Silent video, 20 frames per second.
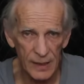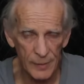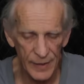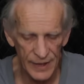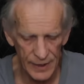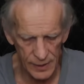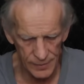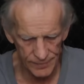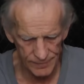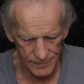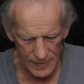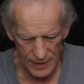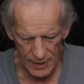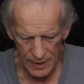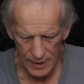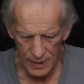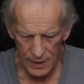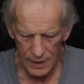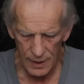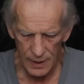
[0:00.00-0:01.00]
in the middle,
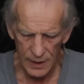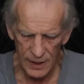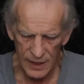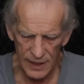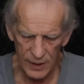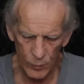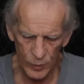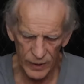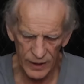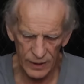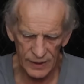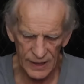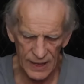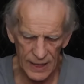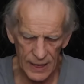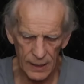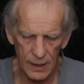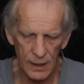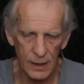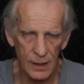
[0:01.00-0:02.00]
it will
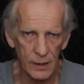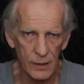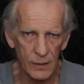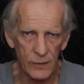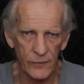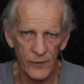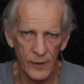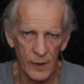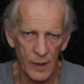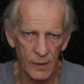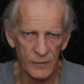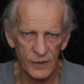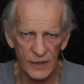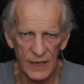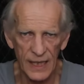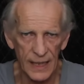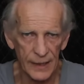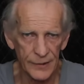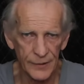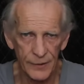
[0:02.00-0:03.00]
not go from
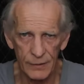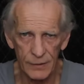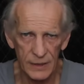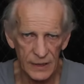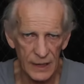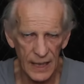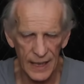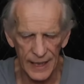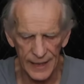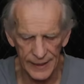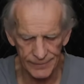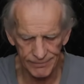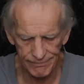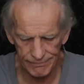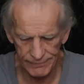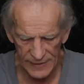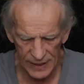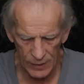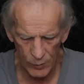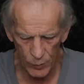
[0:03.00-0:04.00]
side to side.
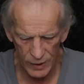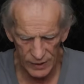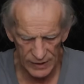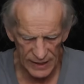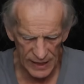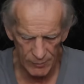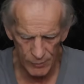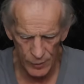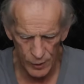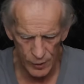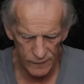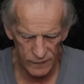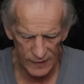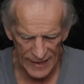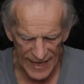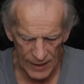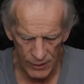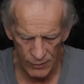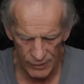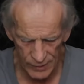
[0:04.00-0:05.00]
It will not move
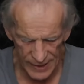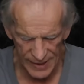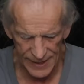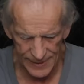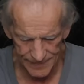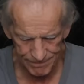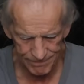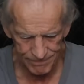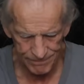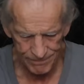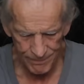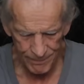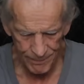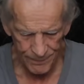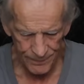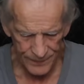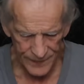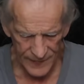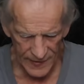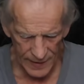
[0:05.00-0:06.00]
laterally.
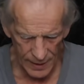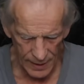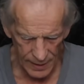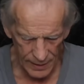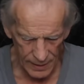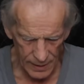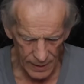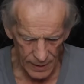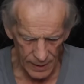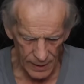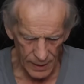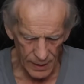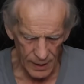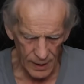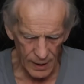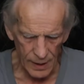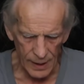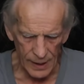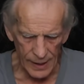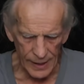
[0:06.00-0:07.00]
Okay?
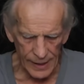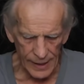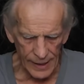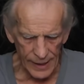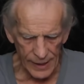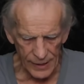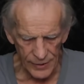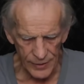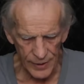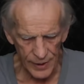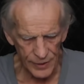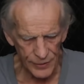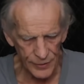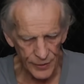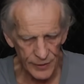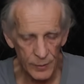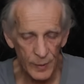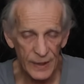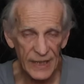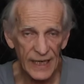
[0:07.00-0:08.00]
So you can
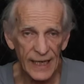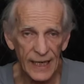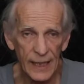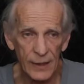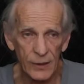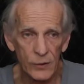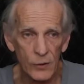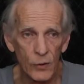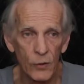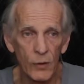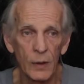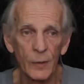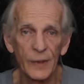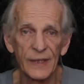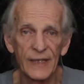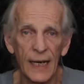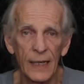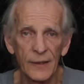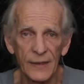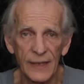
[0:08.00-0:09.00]
use it with a handle or
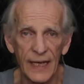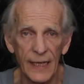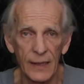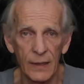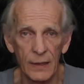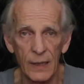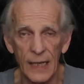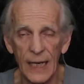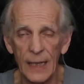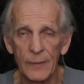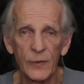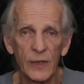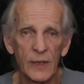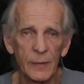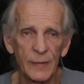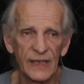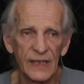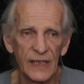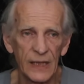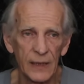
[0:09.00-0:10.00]
without the handle. I'm going
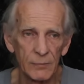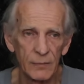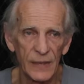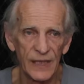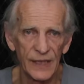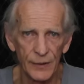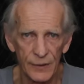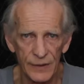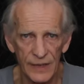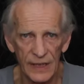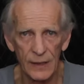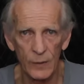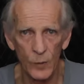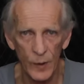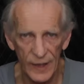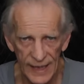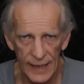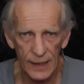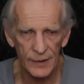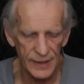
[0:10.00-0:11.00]
to begin by using it
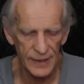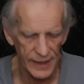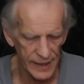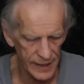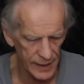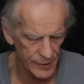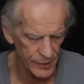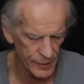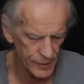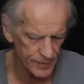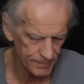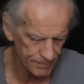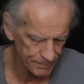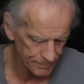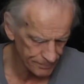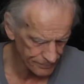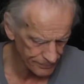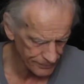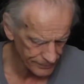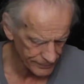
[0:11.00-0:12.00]
without the handle.
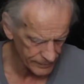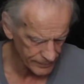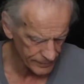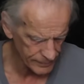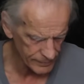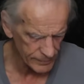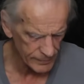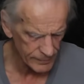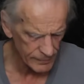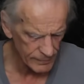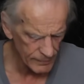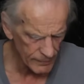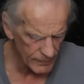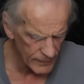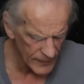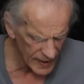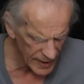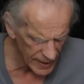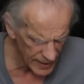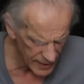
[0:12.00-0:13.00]

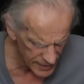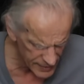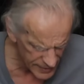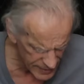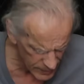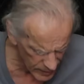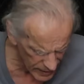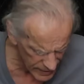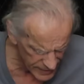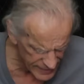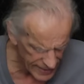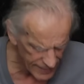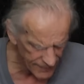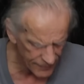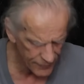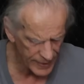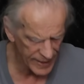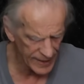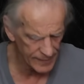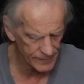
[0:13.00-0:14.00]
Now let's see, where's that
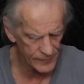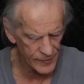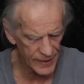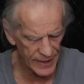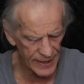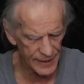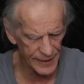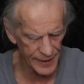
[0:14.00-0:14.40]
fret? Right